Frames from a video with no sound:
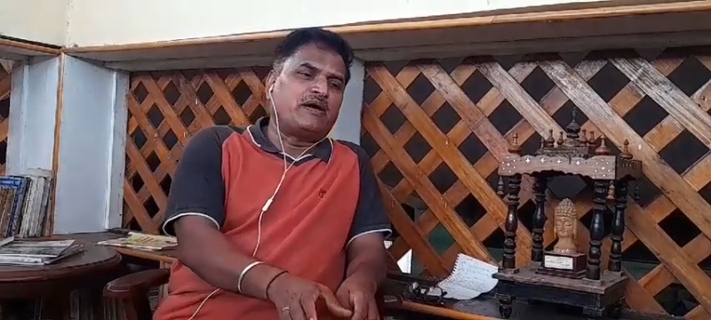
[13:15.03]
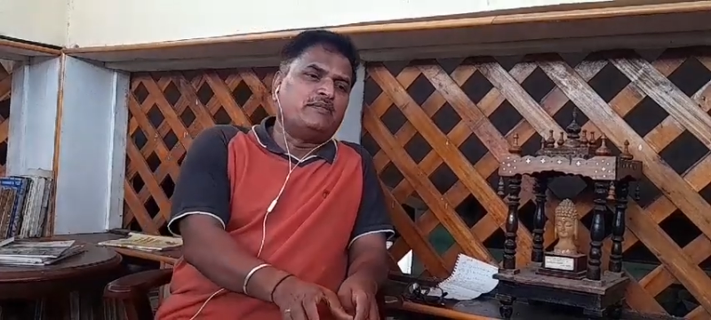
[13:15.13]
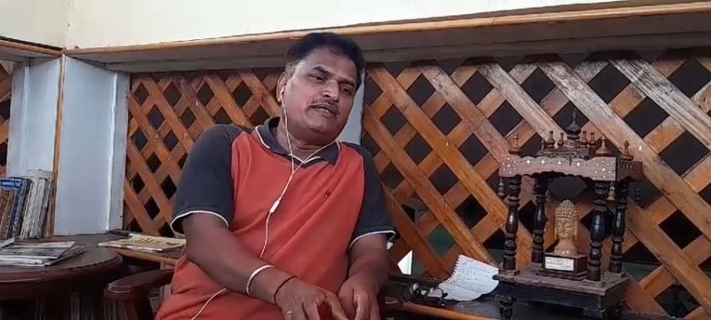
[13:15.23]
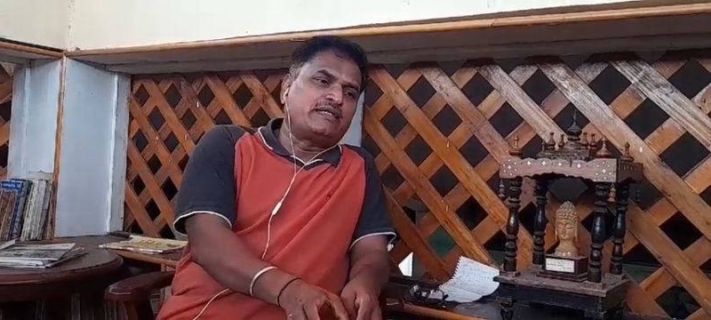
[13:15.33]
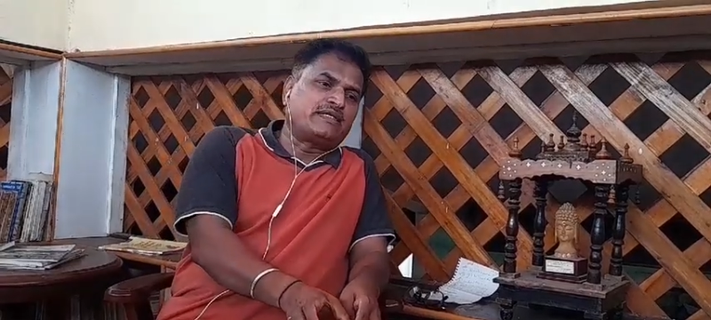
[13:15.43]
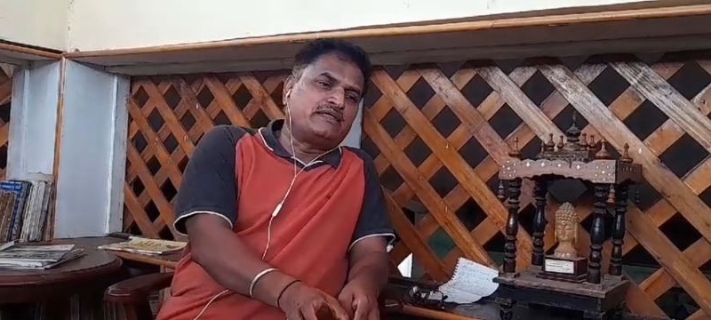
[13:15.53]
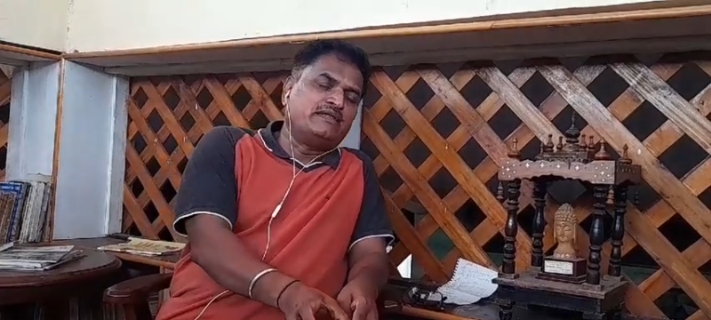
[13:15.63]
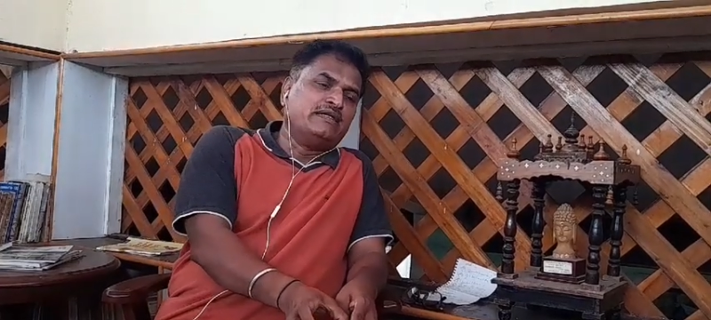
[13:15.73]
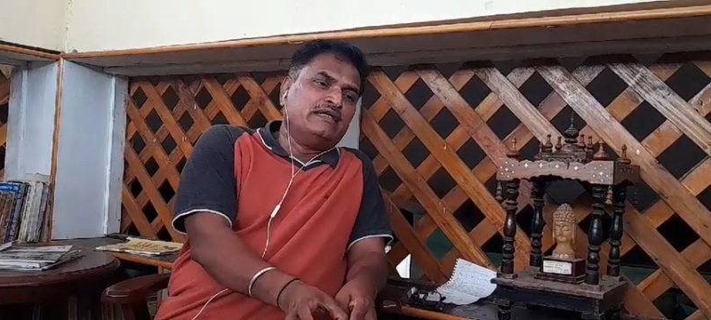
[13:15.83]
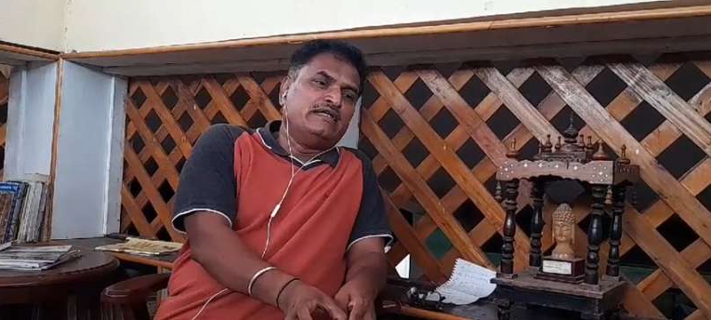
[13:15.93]

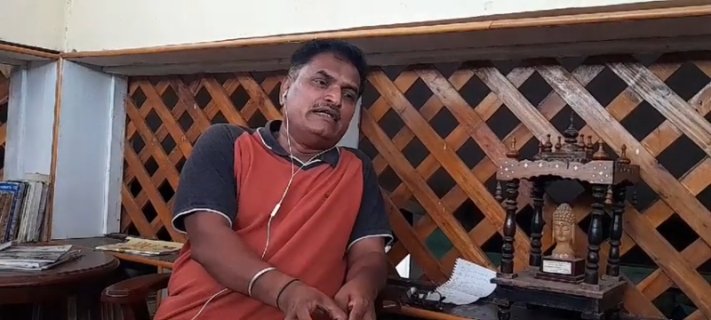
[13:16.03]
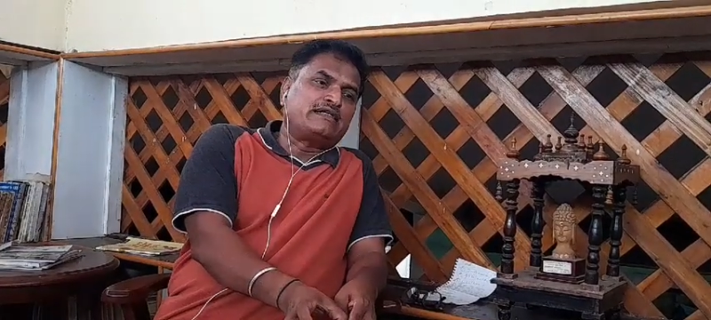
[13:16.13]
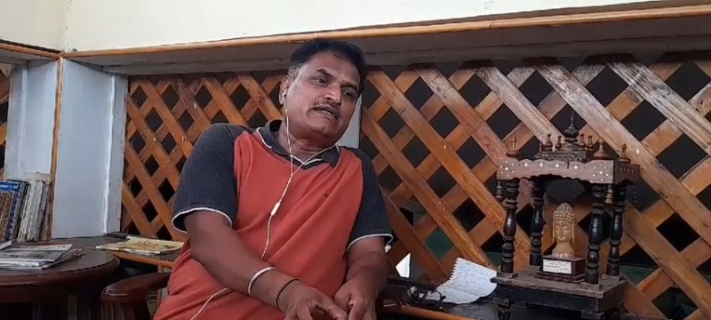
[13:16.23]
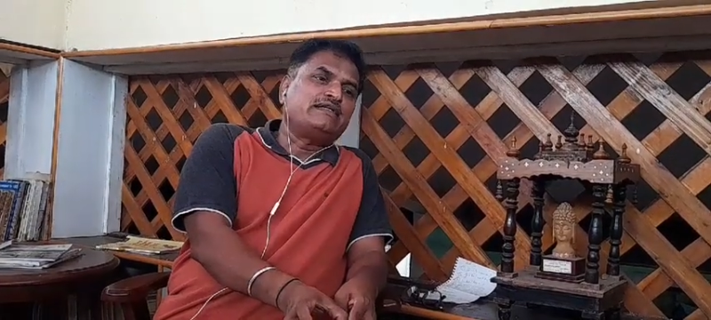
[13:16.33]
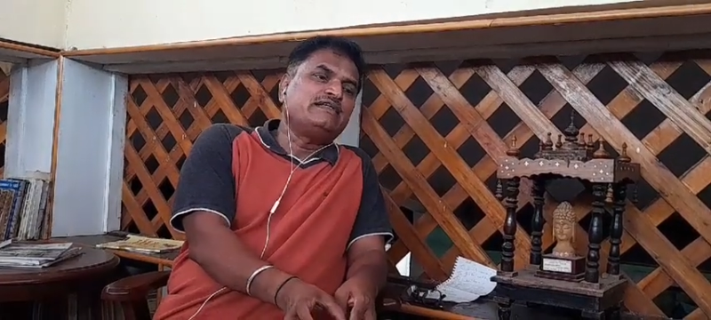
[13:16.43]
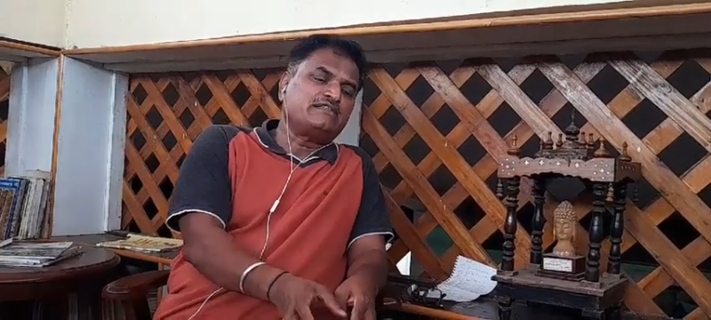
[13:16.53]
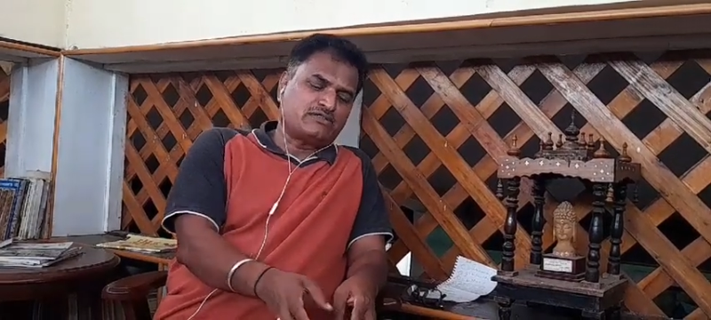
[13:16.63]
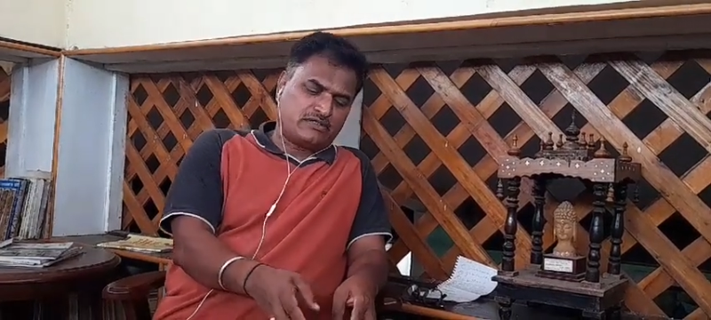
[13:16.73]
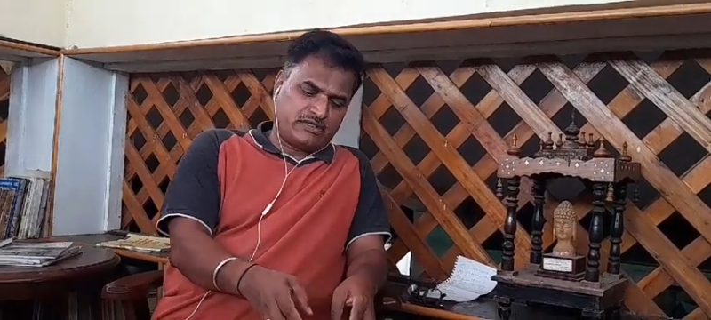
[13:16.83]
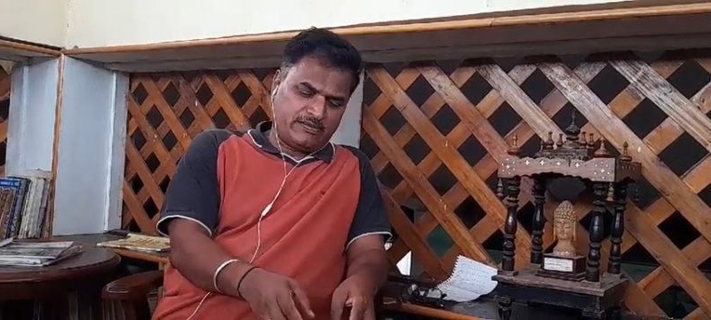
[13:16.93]
American literary
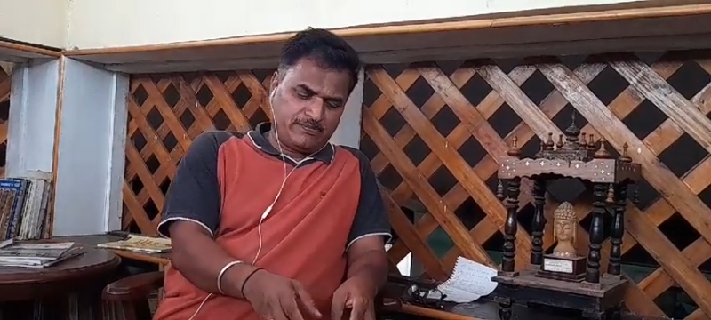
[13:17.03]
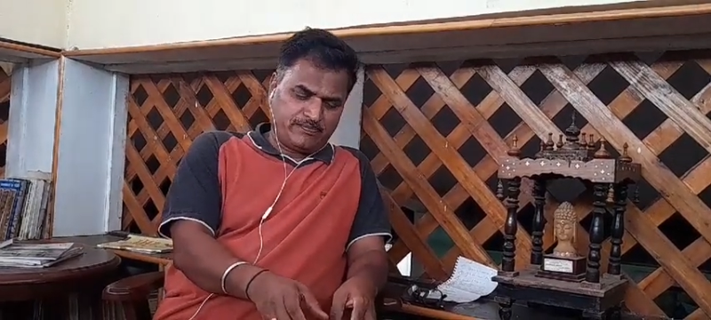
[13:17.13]
history.